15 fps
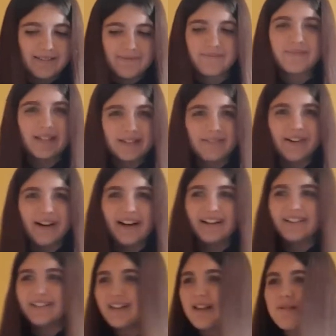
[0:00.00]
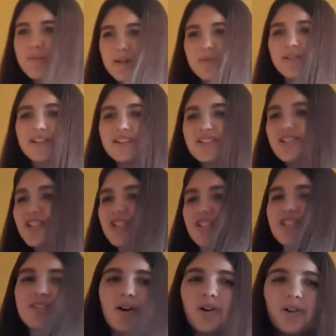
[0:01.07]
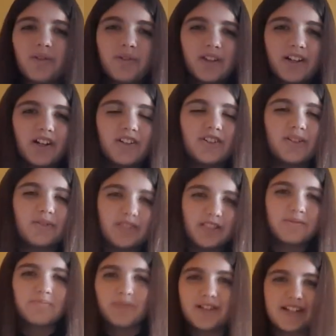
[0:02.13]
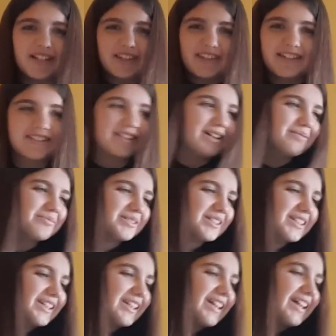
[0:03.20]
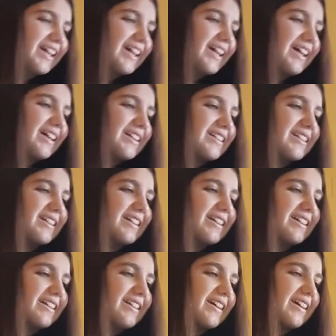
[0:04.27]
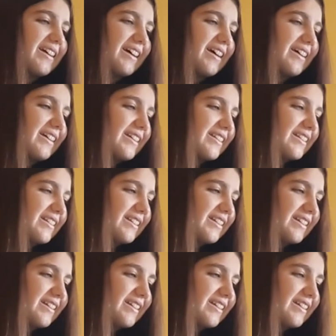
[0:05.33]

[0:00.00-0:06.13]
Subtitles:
Meanwhile, people in churches all over the country were just putting things up. And